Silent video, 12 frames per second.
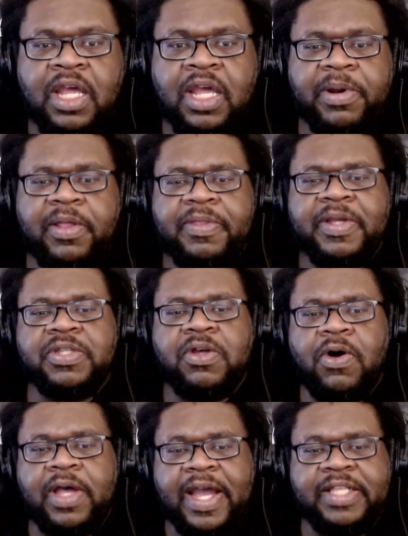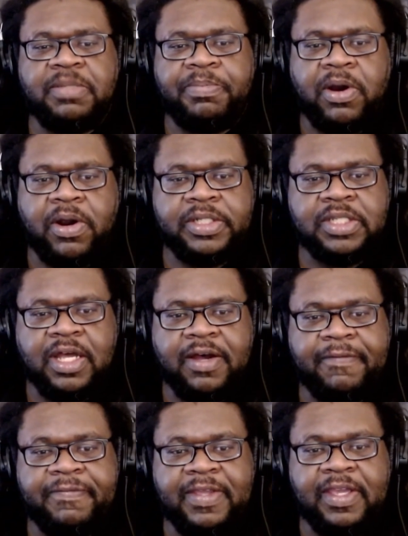And apparently there's all kinds of parts
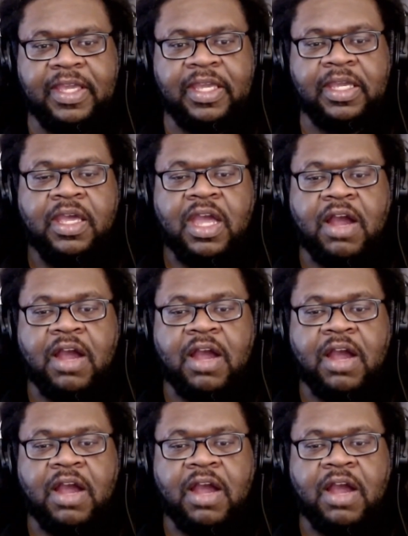of the